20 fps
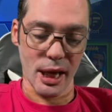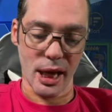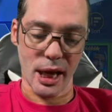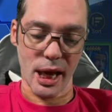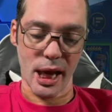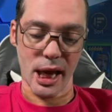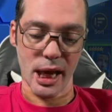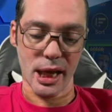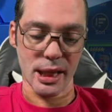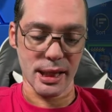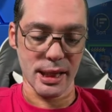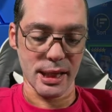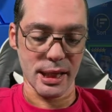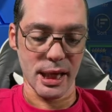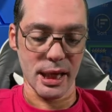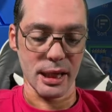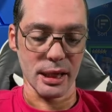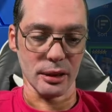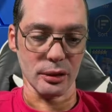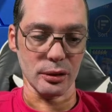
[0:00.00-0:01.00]
and
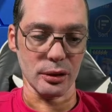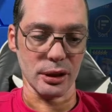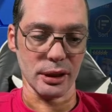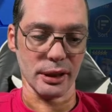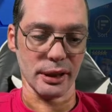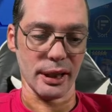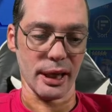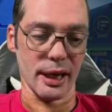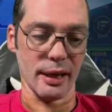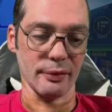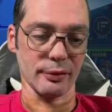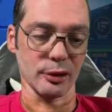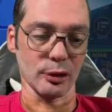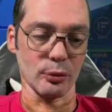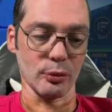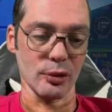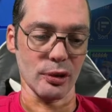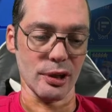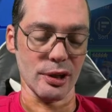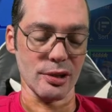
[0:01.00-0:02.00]
take a look
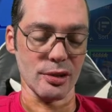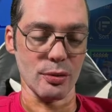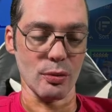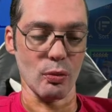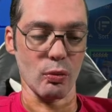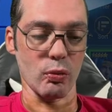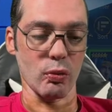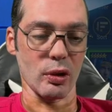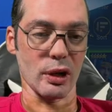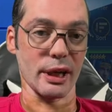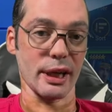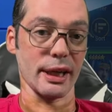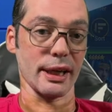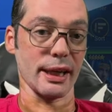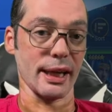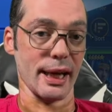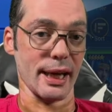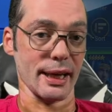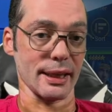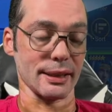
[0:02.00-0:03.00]
afterwards what I
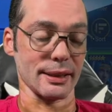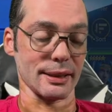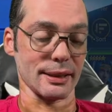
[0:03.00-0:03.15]
get.